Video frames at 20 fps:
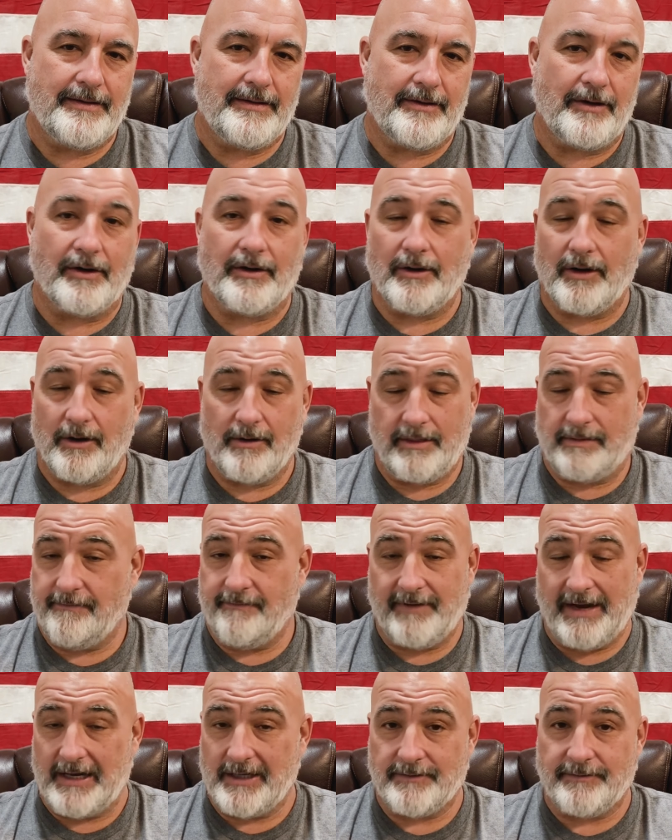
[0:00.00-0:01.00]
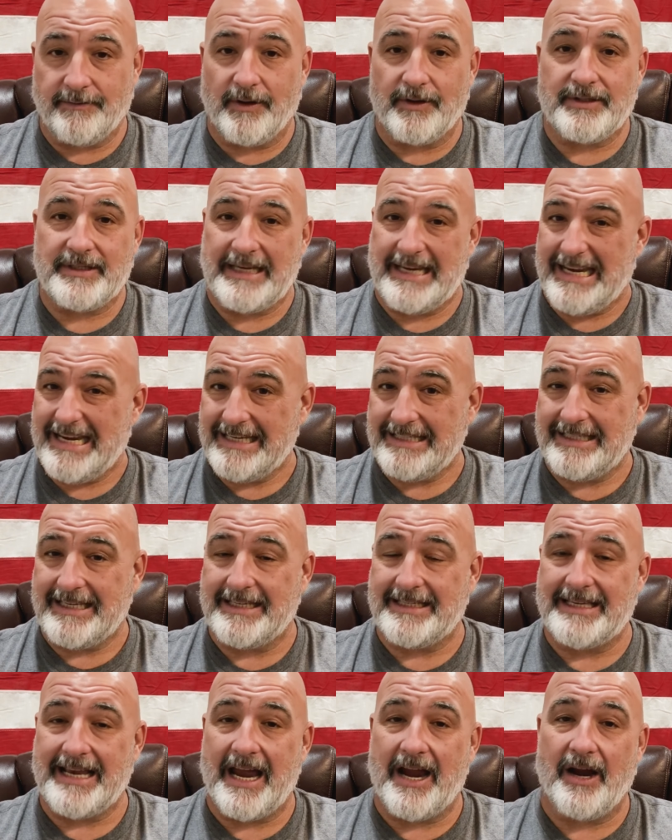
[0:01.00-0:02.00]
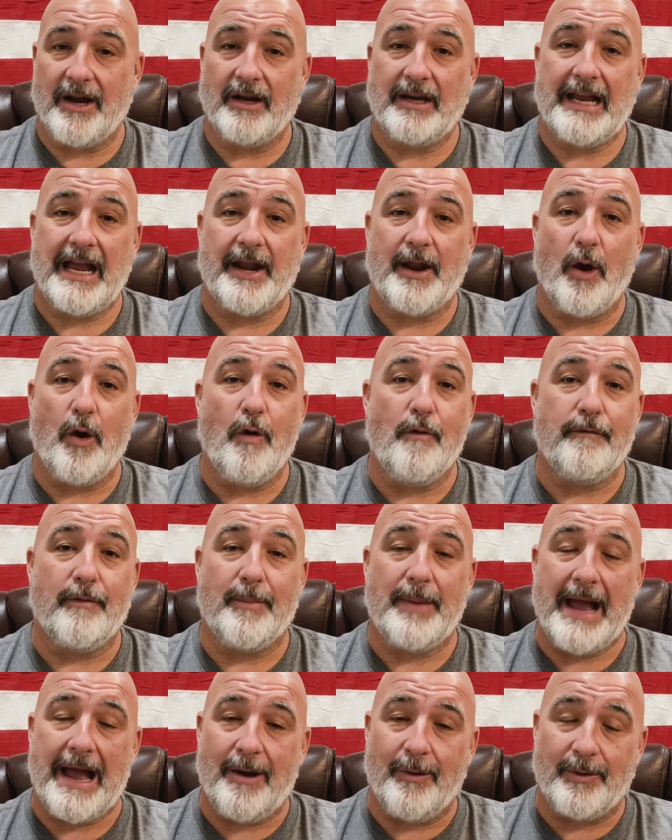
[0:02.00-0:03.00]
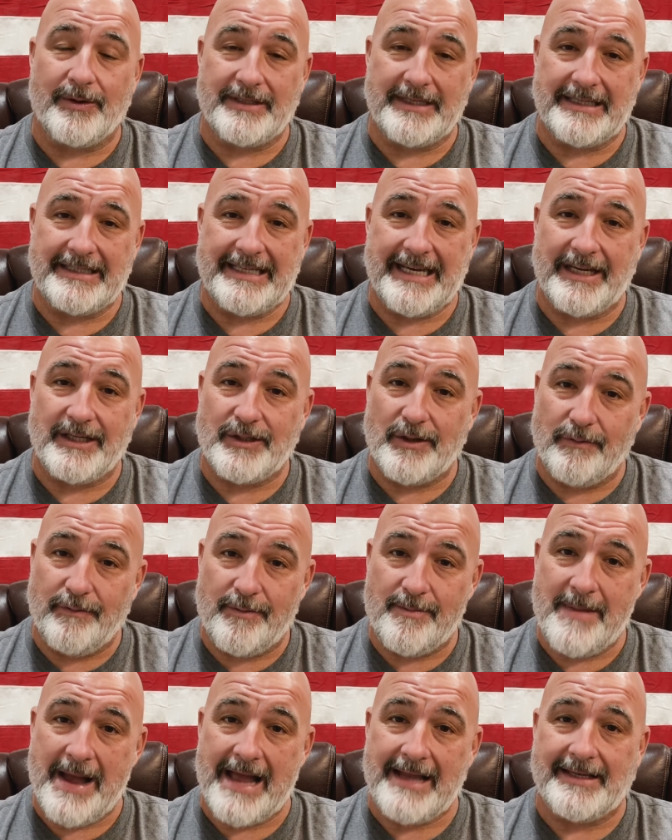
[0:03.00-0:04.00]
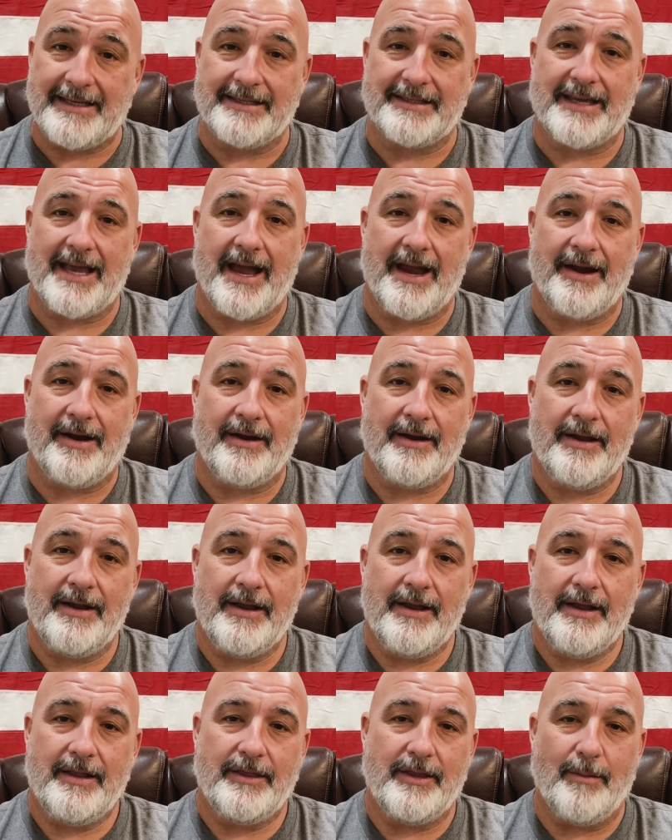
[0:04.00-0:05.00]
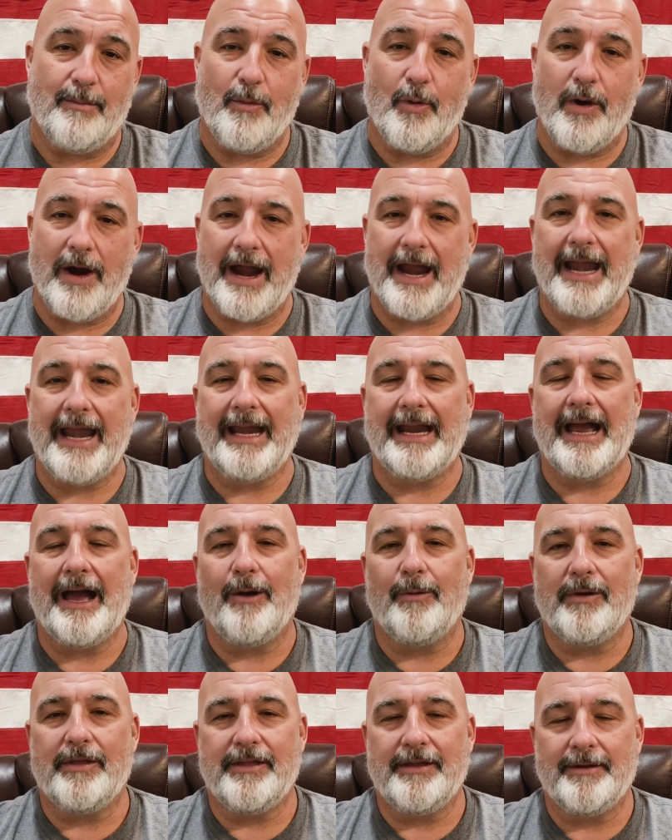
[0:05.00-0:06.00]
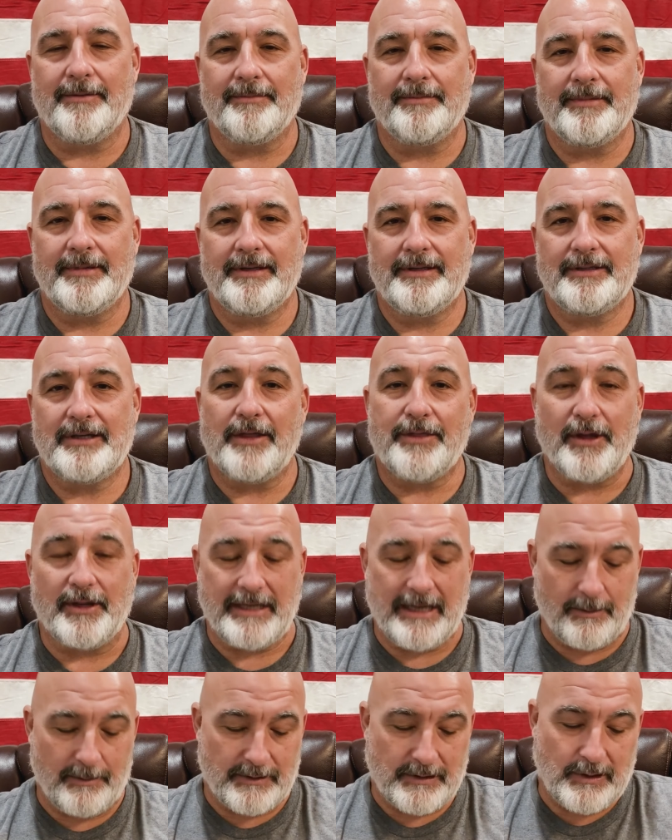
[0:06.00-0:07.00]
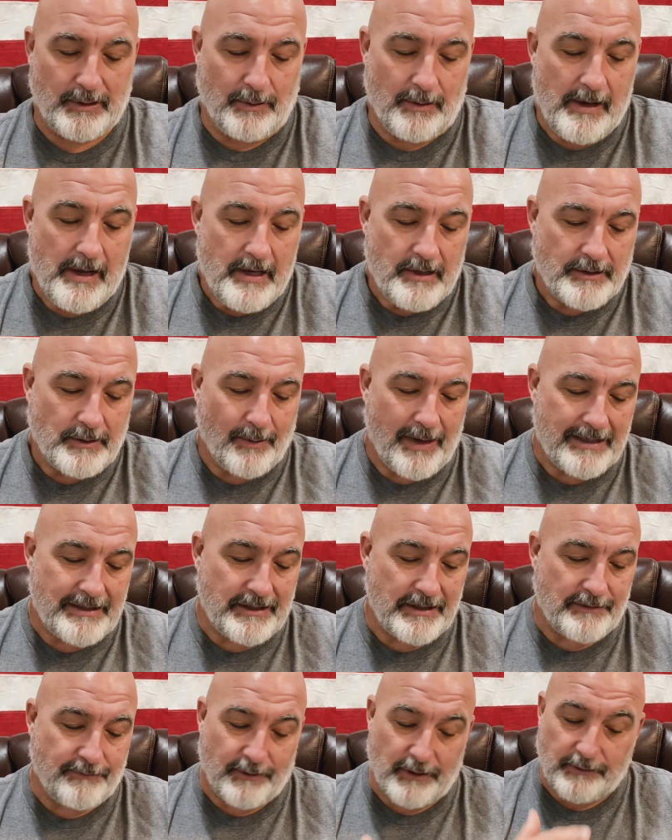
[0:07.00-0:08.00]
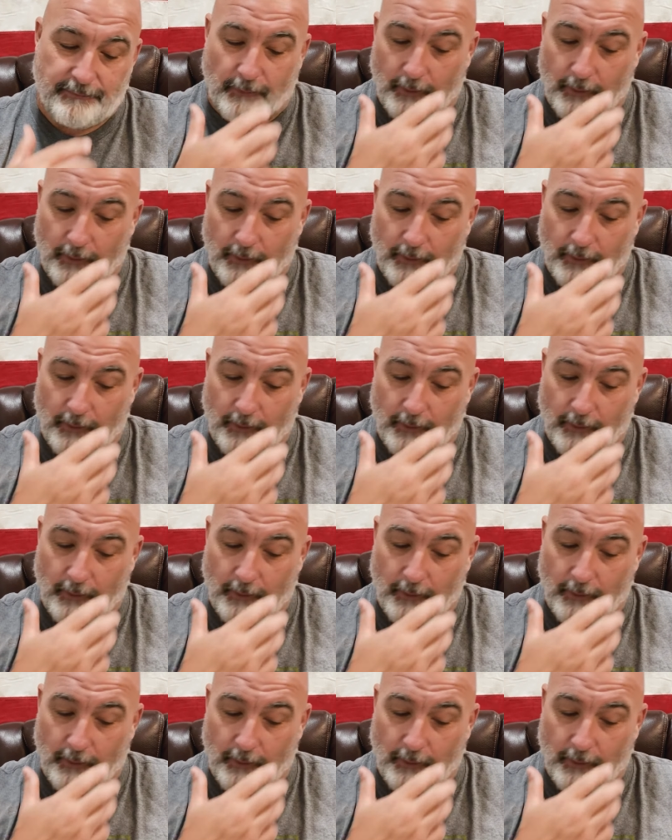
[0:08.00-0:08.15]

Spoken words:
Or vice versa, his desire kind of overpowers and takes over my desire the more I hang out with him. So I thought that was cool. So watch this, verse